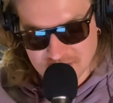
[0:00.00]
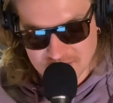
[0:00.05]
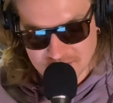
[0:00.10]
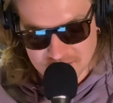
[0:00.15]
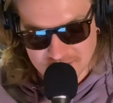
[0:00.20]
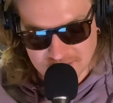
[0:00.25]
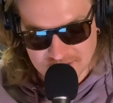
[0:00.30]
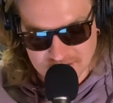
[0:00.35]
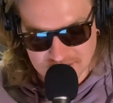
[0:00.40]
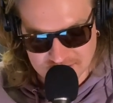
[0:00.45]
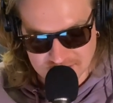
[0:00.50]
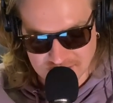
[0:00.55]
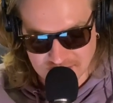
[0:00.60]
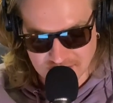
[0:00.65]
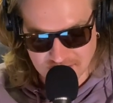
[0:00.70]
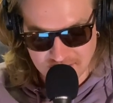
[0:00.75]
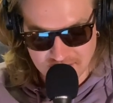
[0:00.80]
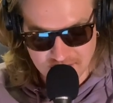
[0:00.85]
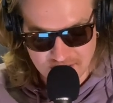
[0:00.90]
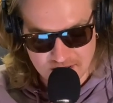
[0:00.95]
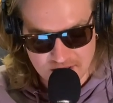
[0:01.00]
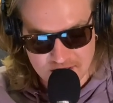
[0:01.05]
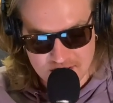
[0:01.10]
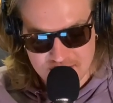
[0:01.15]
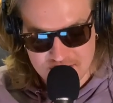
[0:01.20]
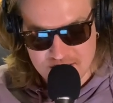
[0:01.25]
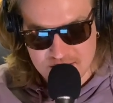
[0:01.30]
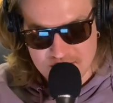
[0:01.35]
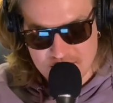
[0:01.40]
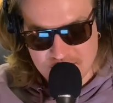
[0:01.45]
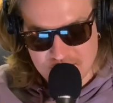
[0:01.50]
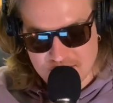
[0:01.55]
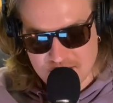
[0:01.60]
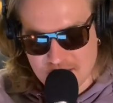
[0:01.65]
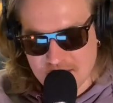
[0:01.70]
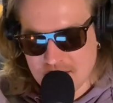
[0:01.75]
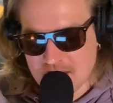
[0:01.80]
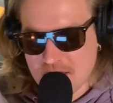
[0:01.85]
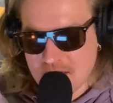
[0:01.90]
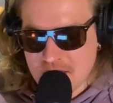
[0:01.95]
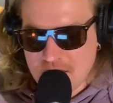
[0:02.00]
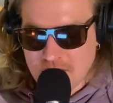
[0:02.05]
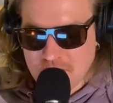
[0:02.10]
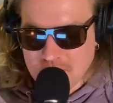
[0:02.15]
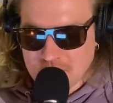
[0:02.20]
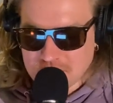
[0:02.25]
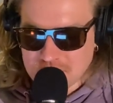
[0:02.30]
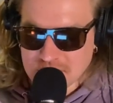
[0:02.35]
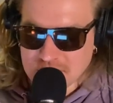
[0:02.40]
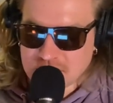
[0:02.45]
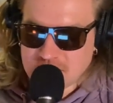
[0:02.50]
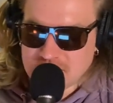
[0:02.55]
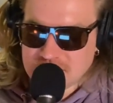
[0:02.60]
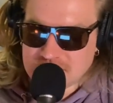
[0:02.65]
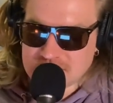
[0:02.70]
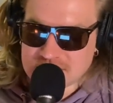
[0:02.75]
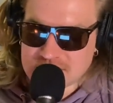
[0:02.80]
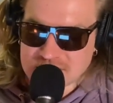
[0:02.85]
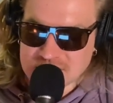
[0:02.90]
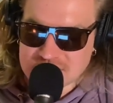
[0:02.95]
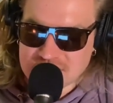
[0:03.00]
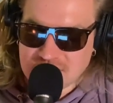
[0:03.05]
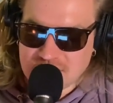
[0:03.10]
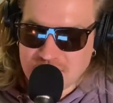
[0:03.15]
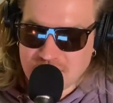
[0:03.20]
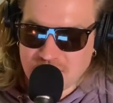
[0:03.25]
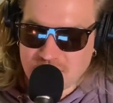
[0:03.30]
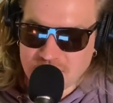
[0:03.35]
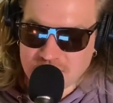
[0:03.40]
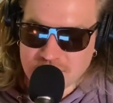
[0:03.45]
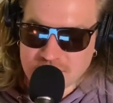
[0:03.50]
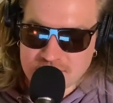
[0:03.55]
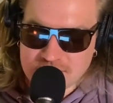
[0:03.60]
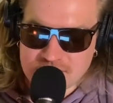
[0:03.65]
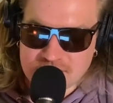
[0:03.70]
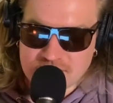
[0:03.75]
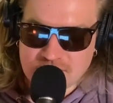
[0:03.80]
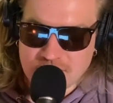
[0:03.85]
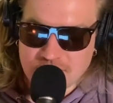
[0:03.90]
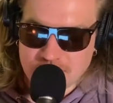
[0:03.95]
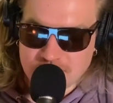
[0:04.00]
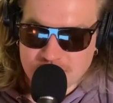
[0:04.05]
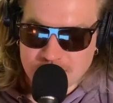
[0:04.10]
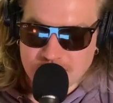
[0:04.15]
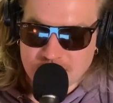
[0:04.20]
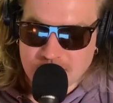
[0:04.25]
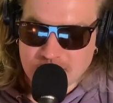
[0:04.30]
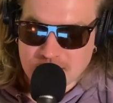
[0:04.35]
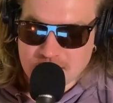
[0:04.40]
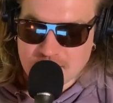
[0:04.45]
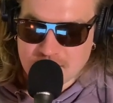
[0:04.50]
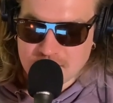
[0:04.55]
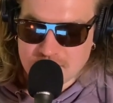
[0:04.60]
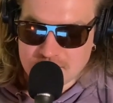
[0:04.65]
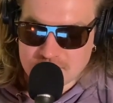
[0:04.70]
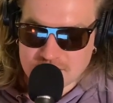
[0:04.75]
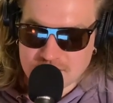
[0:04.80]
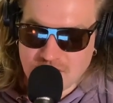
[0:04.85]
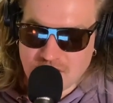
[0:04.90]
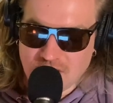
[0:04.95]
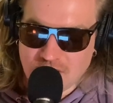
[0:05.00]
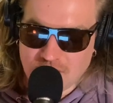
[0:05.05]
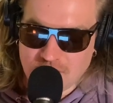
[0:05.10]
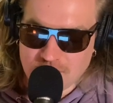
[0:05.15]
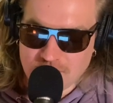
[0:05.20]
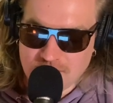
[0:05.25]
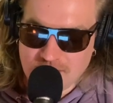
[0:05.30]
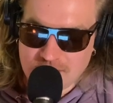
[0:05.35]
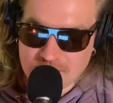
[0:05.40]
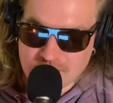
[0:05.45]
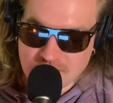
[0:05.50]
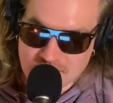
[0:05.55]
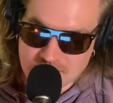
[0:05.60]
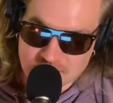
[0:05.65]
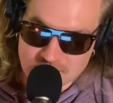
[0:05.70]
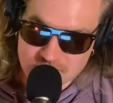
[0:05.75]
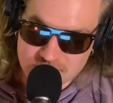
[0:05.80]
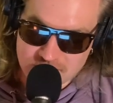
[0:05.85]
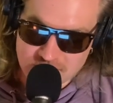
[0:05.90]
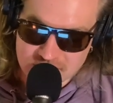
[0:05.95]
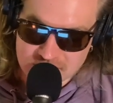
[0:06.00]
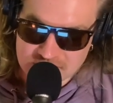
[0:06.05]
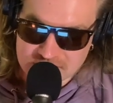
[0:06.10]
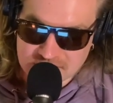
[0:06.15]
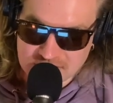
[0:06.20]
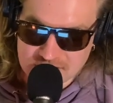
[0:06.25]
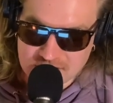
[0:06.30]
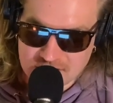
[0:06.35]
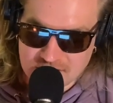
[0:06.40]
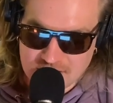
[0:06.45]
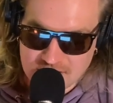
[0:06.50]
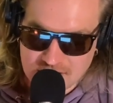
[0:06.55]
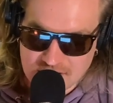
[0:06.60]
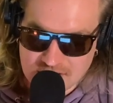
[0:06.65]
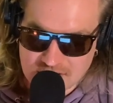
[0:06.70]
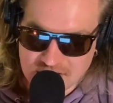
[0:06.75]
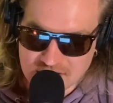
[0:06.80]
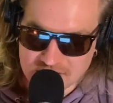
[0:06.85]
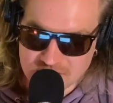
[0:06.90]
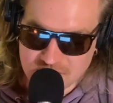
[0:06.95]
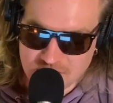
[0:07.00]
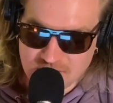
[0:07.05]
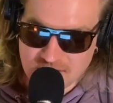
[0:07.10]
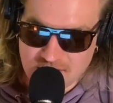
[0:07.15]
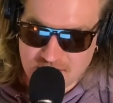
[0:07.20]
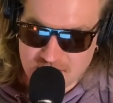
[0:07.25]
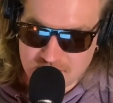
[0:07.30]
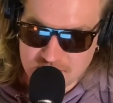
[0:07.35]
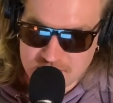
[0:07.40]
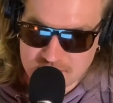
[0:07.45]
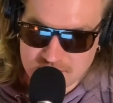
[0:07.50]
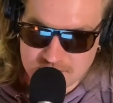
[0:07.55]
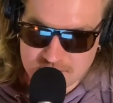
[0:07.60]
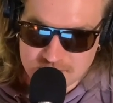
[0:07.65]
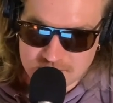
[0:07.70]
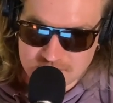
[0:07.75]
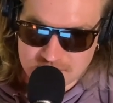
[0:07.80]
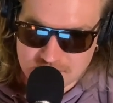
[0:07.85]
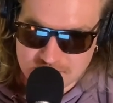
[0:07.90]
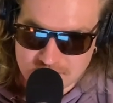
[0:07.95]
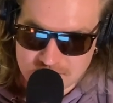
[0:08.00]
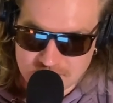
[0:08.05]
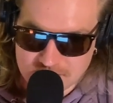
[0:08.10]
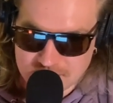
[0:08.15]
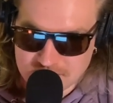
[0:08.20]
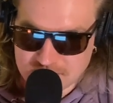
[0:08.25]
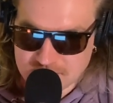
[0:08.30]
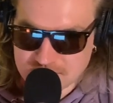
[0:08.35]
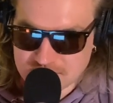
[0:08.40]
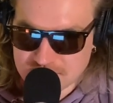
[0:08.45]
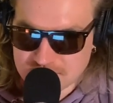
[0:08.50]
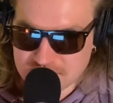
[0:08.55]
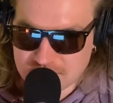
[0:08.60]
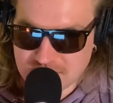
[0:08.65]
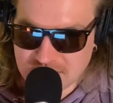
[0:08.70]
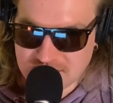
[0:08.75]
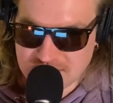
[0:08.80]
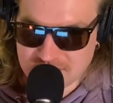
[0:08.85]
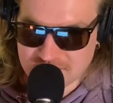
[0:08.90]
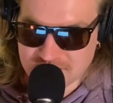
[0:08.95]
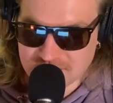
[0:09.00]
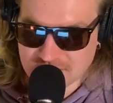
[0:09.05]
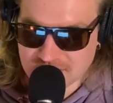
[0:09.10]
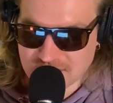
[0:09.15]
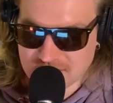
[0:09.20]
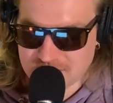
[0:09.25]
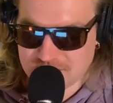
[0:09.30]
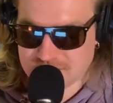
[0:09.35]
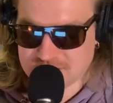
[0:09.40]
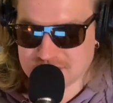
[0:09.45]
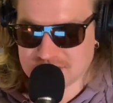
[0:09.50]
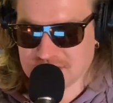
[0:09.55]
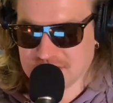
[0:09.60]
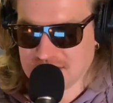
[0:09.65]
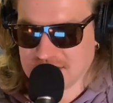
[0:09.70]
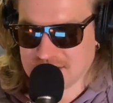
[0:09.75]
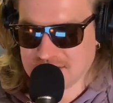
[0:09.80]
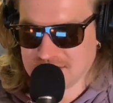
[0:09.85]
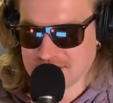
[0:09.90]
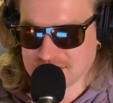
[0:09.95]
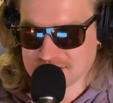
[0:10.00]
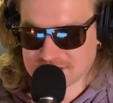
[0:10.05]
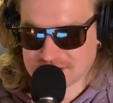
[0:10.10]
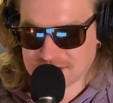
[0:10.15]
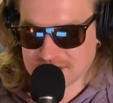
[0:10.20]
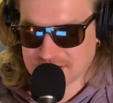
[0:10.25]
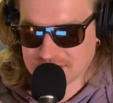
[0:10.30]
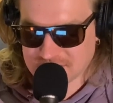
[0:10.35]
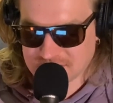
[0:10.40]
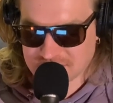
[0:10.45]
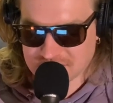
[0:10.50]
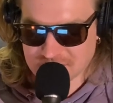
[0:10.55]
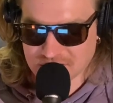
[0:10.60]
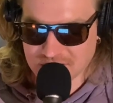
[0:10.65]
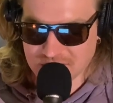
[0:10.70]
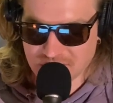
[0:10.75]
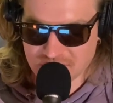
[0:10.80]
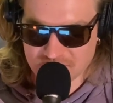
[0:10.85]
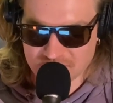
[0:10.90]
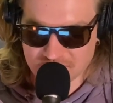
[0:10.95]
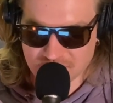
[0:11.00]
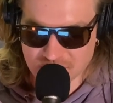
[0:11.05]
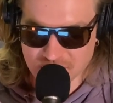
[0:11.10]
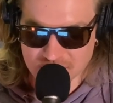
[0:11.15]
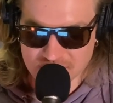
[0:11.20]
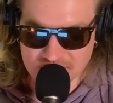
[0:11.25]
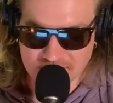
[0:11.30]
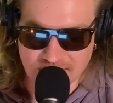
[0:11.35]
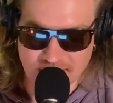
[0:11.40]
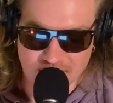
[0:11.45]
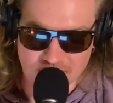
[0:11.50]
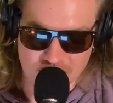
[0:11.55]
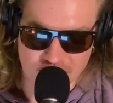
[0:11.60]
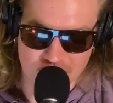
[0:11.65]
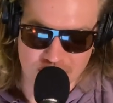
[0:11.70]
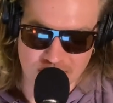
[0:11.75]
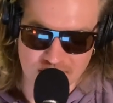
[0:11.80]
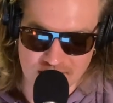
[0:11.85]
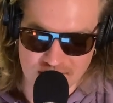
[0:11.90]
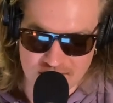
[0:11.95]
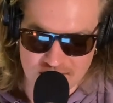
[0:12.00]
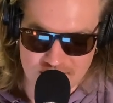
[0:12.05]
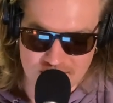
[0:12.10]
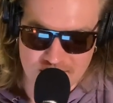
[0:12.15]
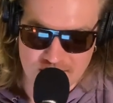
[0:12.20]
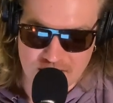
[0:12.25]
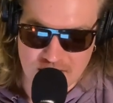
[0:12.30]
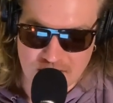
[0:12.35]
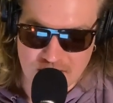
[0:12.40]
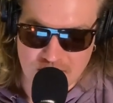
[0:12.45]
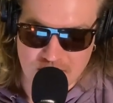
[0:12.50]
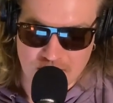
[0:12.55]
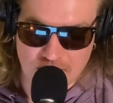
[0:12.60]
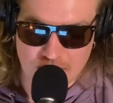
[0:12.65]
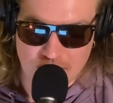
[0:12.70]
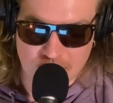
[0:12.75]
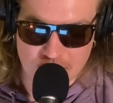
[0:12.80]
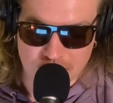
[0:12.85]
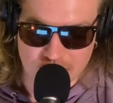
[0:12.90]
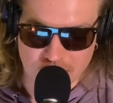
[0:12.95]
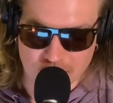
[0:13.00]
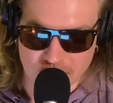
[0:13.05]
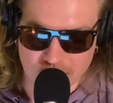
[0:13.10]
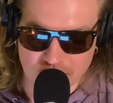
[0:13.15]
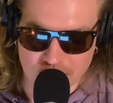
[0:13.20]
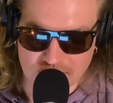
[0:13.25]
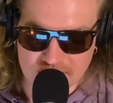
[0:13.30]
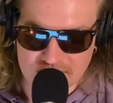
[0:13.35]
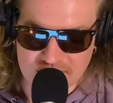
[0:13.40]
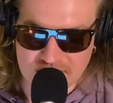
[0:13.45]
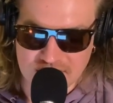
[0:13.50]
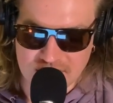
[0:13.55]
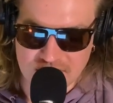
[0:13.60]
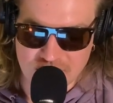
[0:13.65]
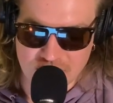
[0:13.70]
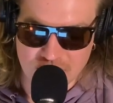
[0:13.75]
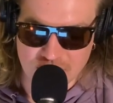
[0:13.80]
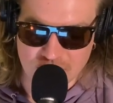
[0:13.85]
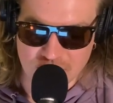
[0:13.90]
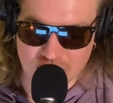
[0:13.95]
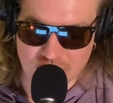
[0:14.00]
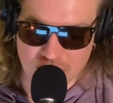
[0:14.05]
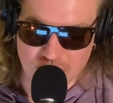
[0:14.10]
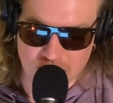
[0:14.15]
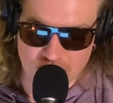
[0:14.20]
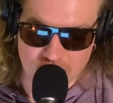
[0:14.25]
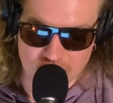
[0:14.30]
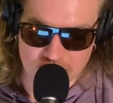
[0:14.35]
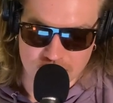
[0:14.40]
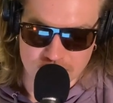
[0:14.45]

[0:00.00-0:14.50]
because they're beholden to shareholders, so they might reverse it as well. But if you're able to get this to go forward, that would be pretty cool.